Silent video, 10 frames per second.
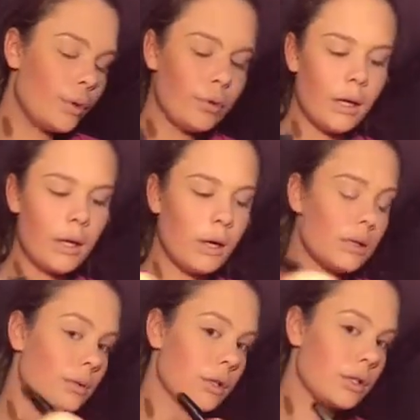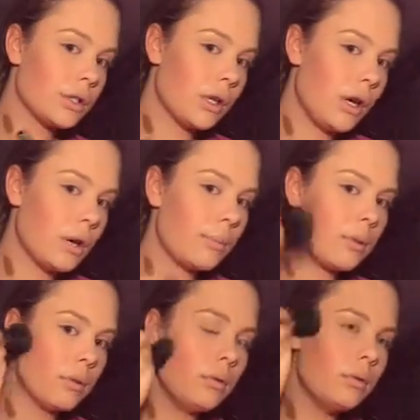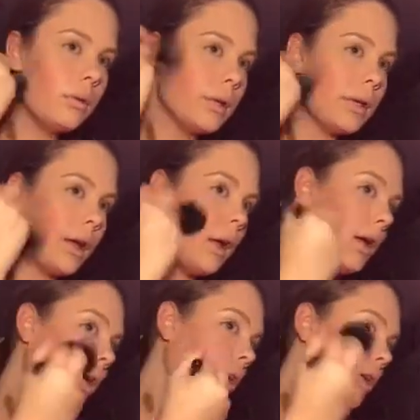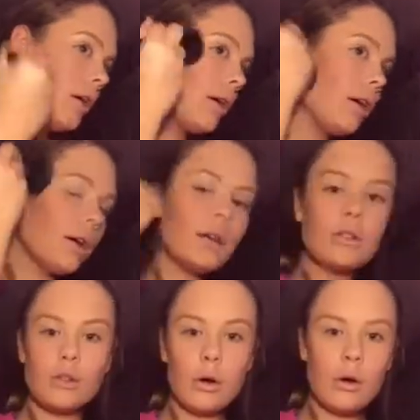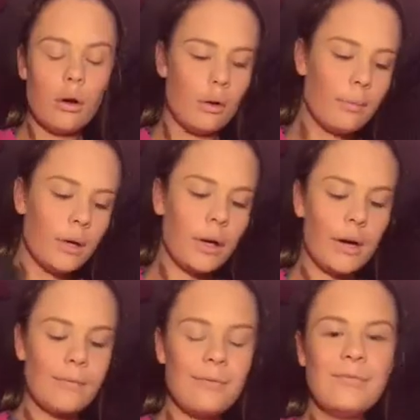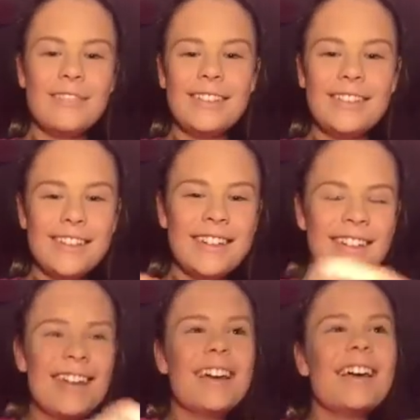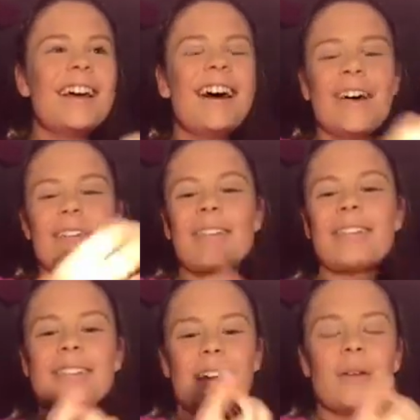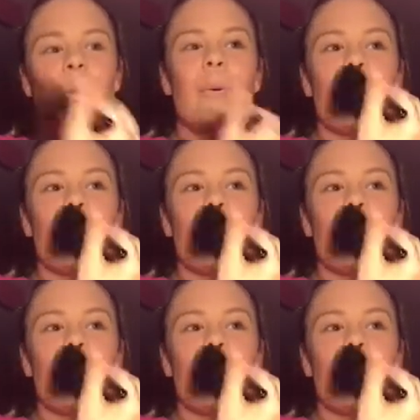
Ooh, that contour is sharp. Ooh, yes, girl. Okay. On the other side.